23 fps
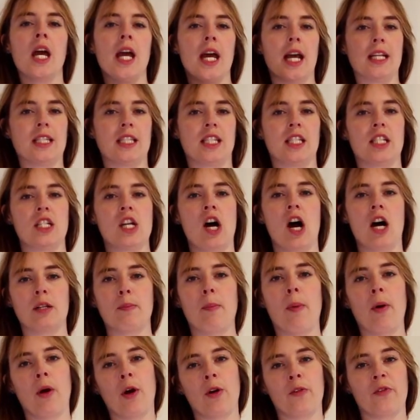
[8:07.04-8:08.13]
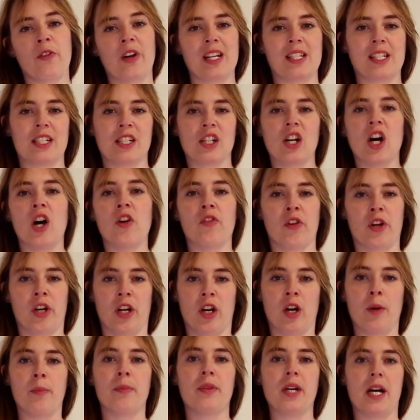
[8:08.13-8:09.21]
it's not perfect in covering
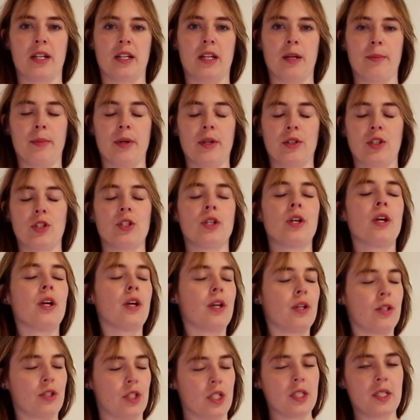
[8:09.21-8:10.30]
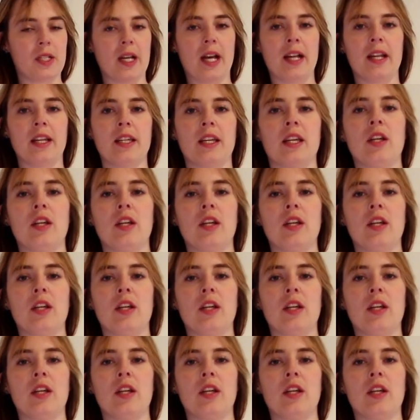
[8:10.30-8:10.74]
up that nippage. Just telling